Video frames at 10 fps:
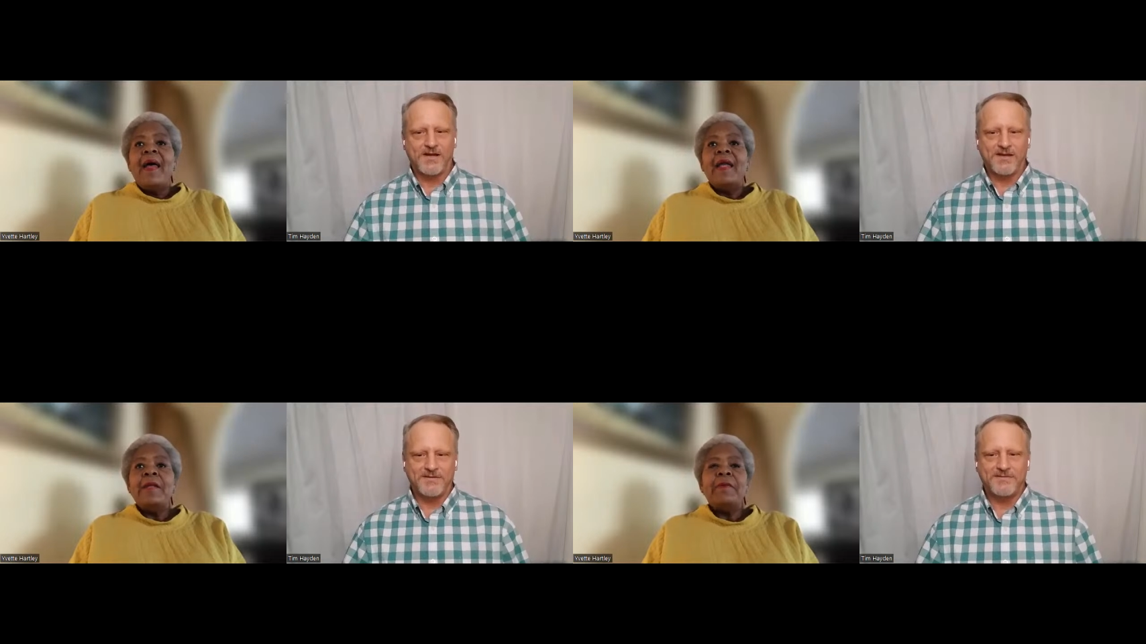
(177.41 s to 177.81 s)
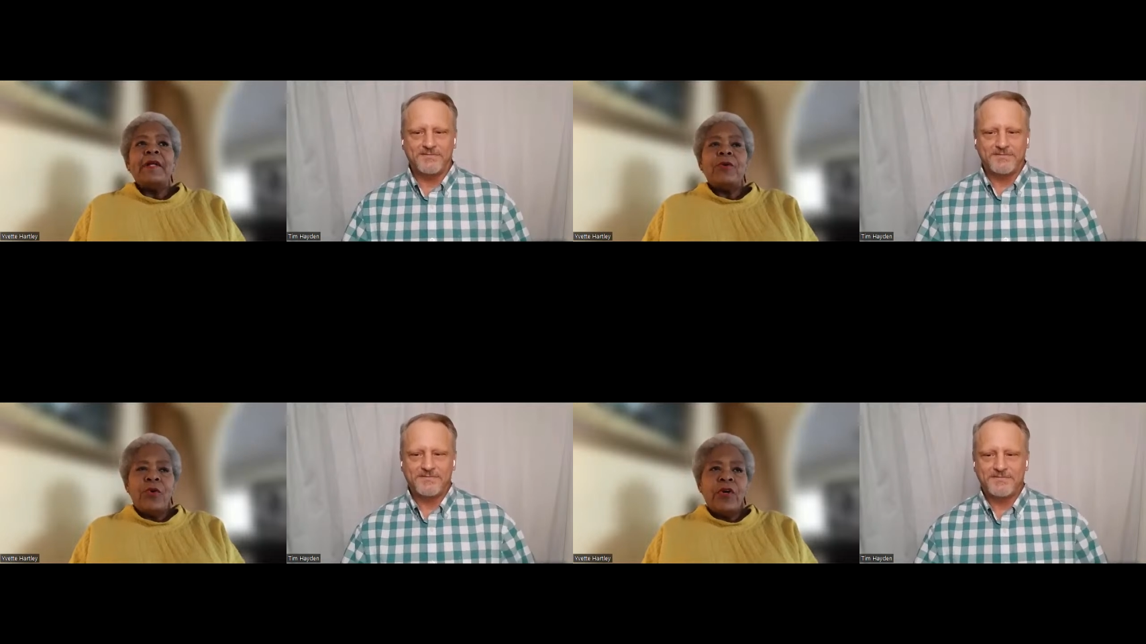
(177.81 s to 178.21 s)
Speaker 1: And he
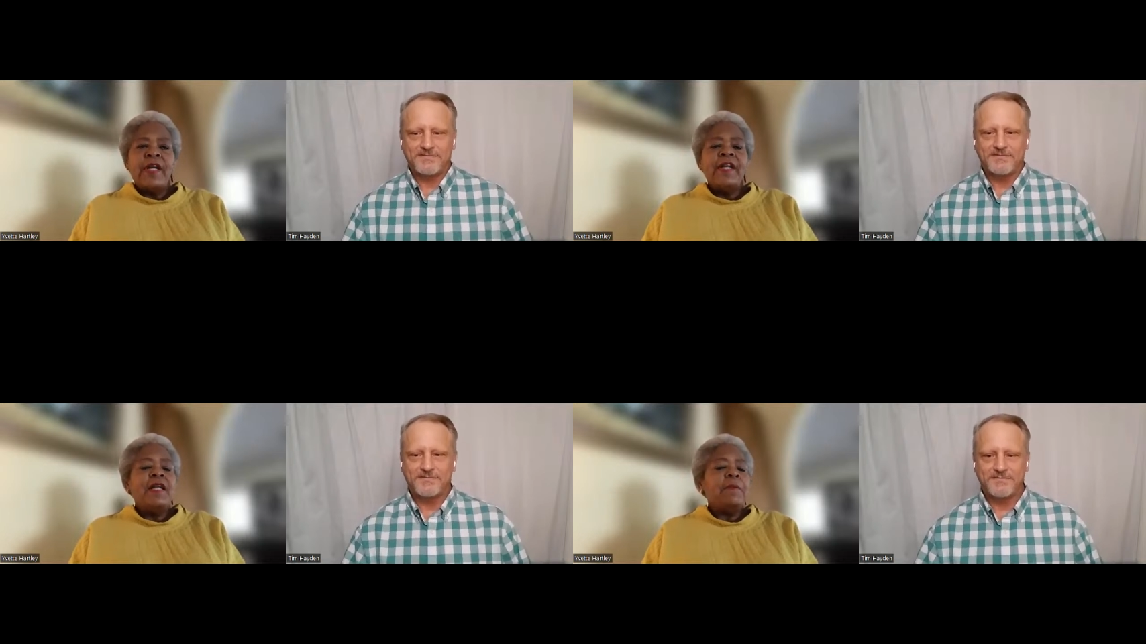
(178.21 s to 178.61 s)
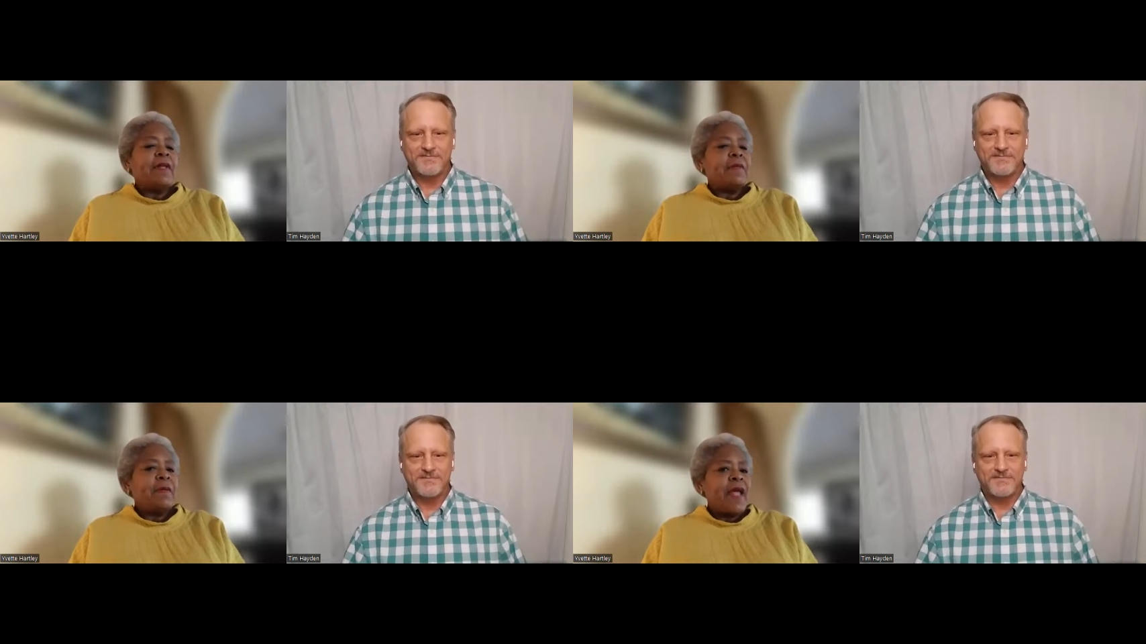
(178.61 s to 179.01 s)
played organ, he
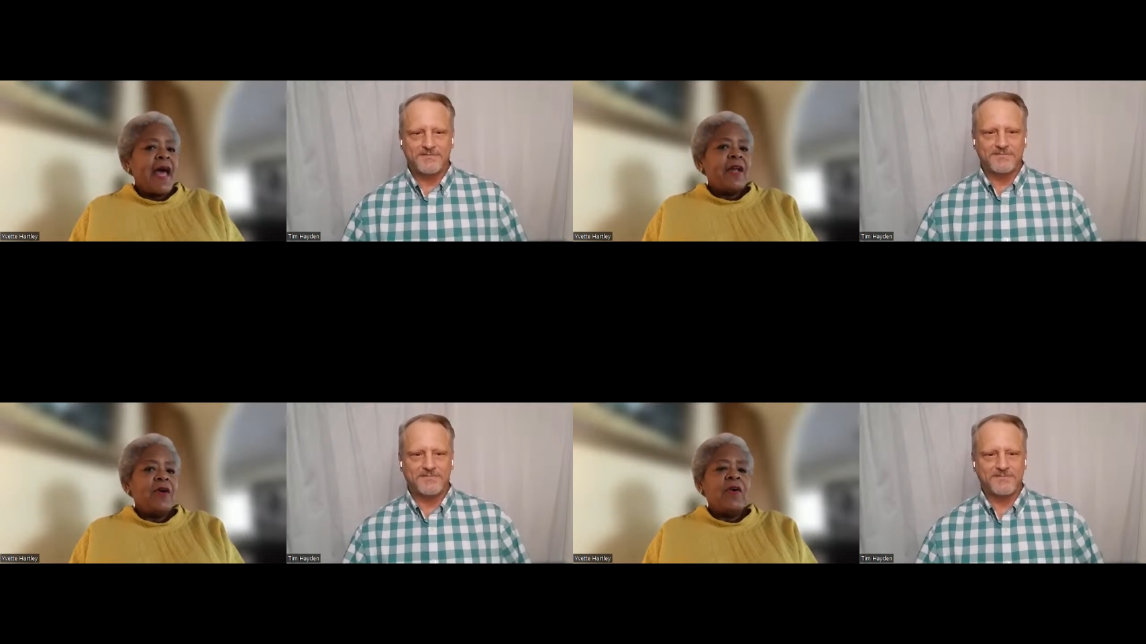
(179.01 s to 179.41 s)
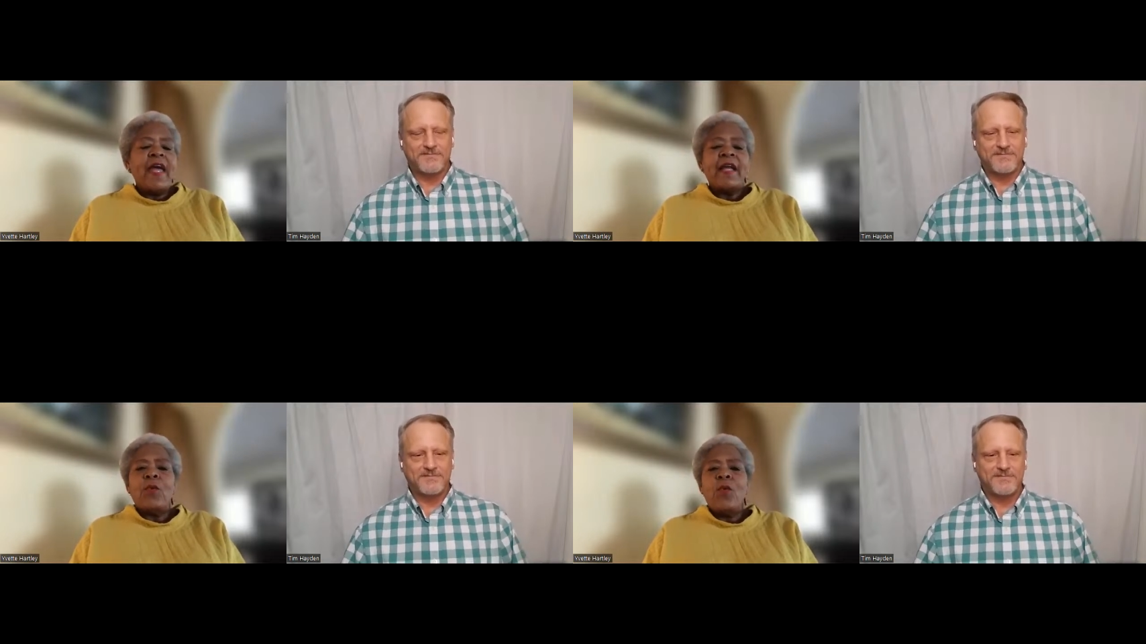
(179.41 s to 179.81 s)
played piano,
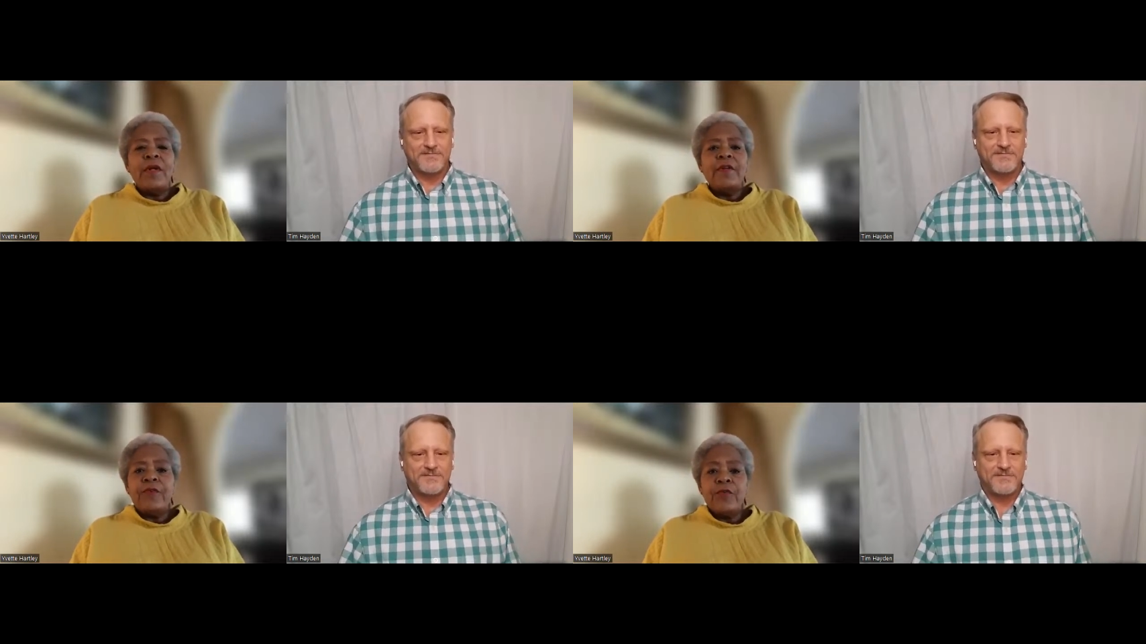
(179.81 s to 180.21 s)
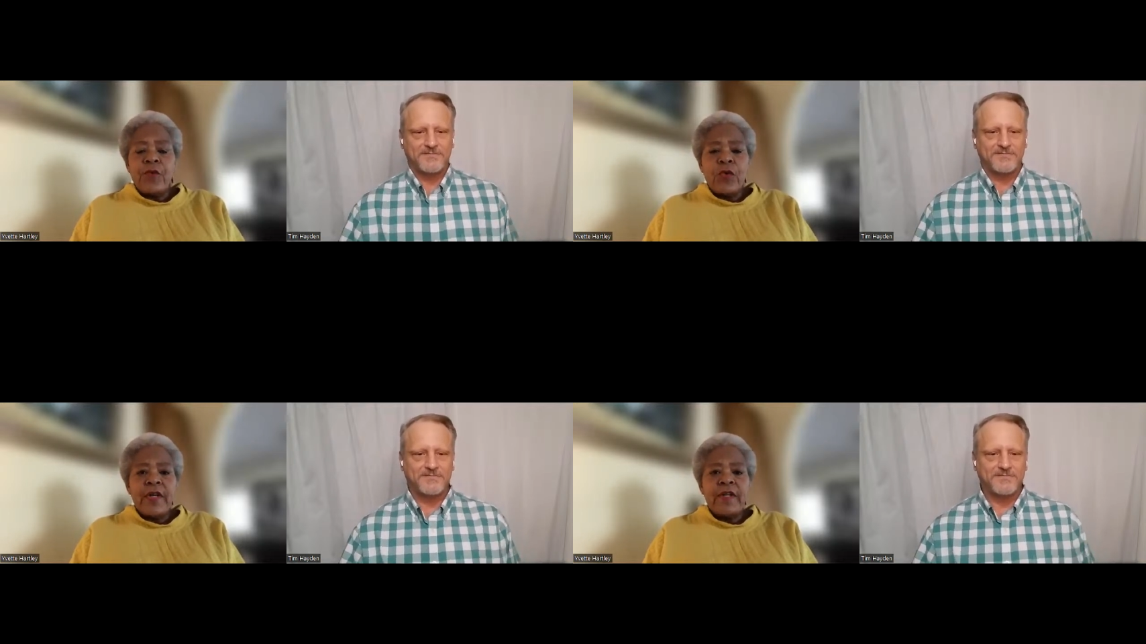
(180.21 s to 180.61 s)
he had a
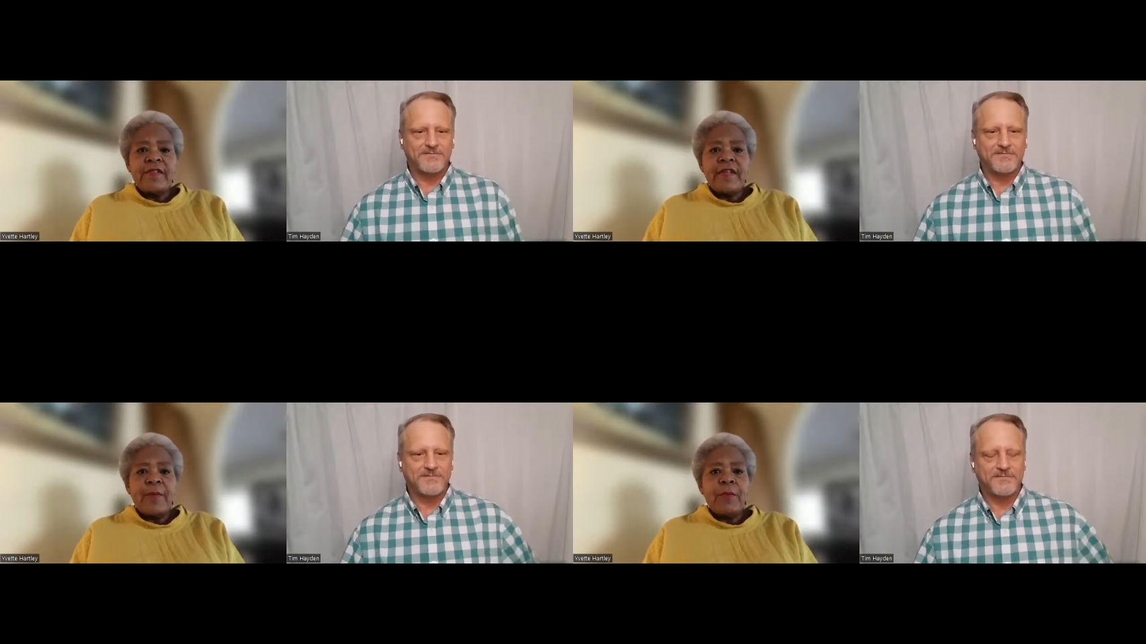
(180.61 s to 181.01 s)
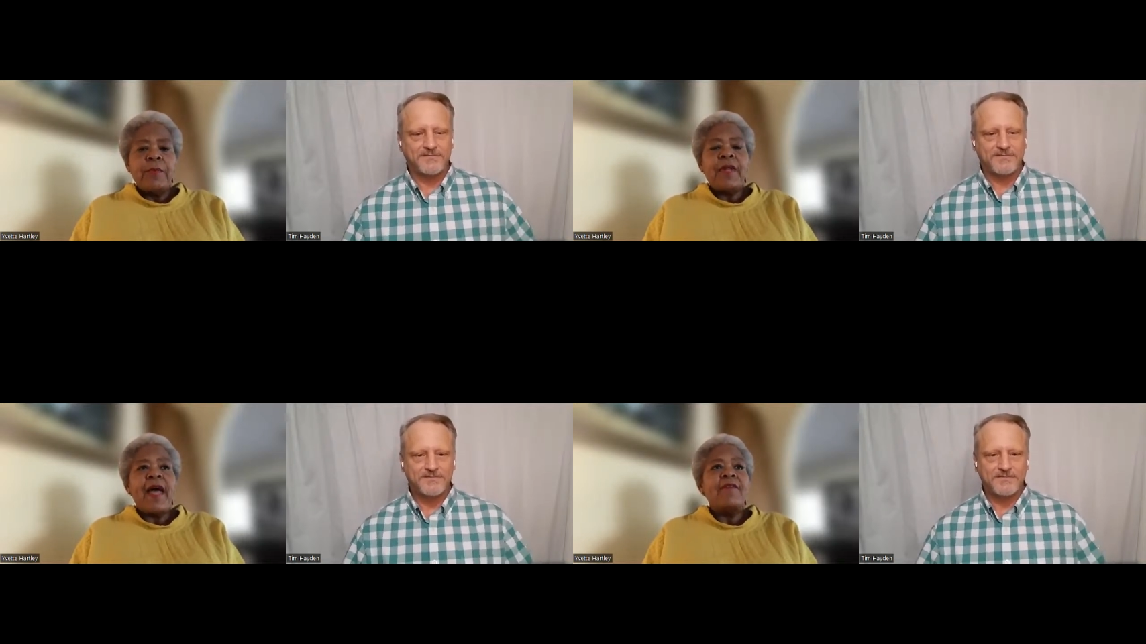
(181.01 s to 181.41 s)
wonderful voice. And
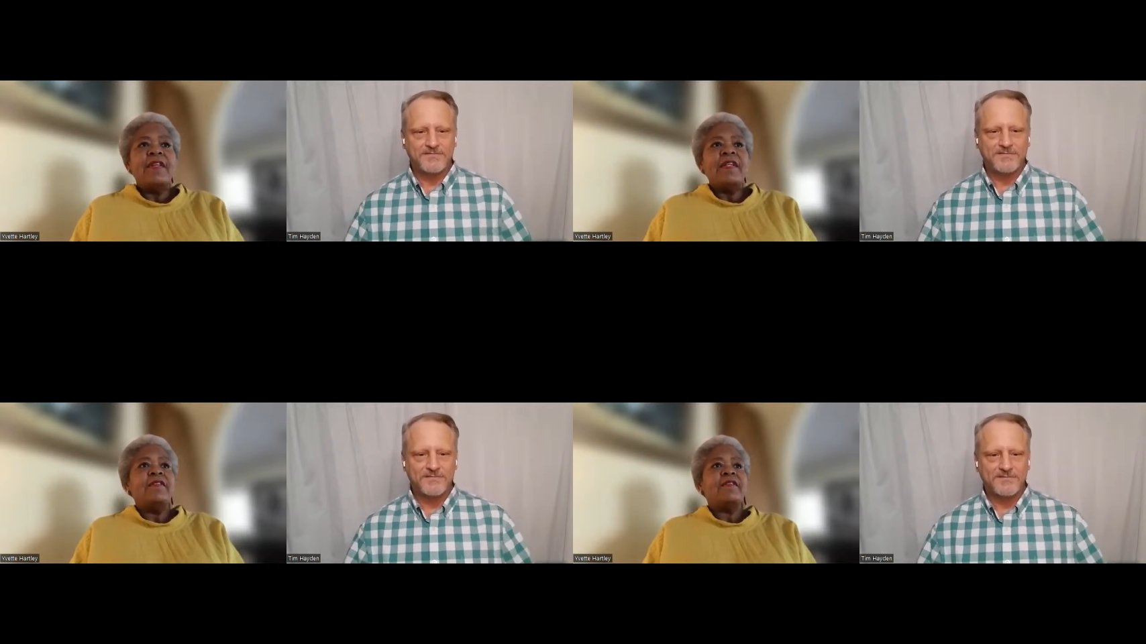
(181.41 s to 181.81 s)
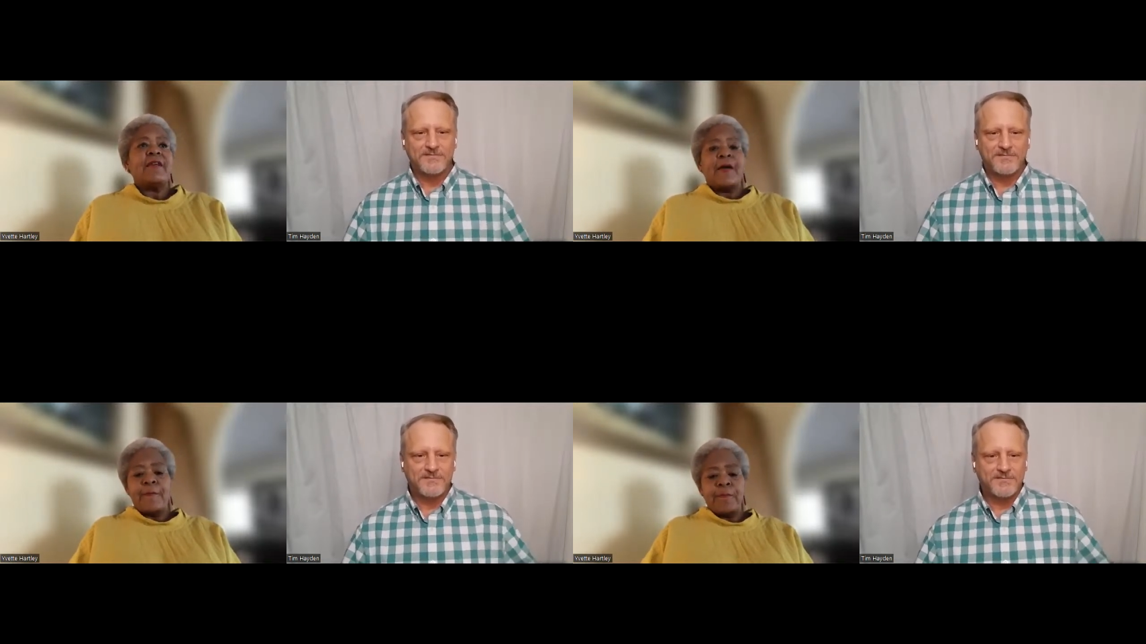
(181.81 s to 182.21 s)
we would have
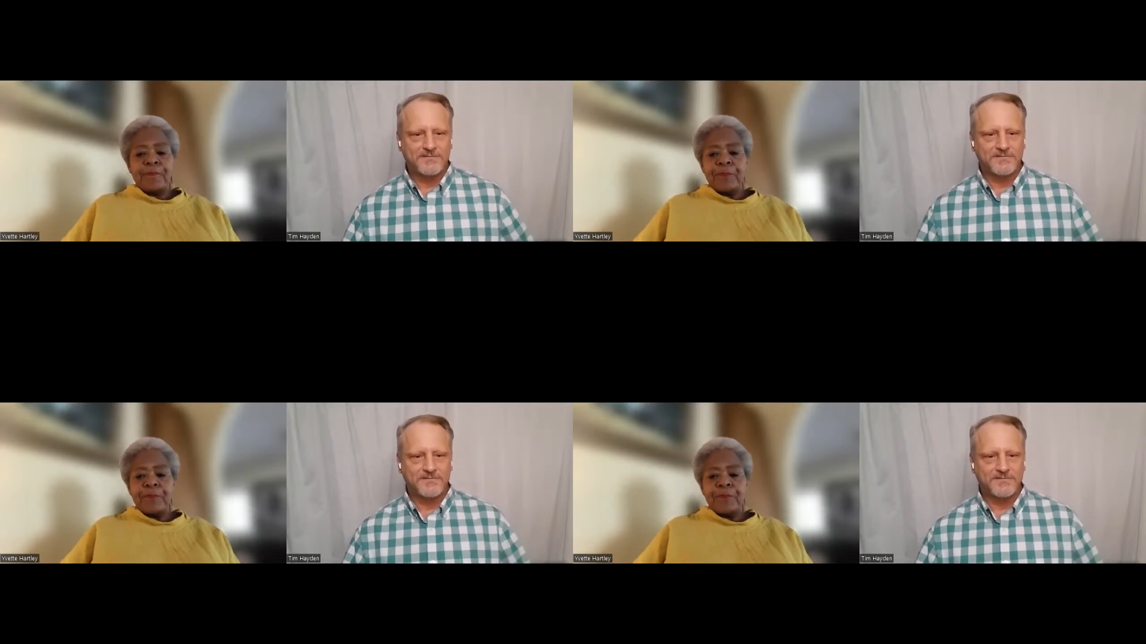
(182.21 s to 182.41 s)
these um,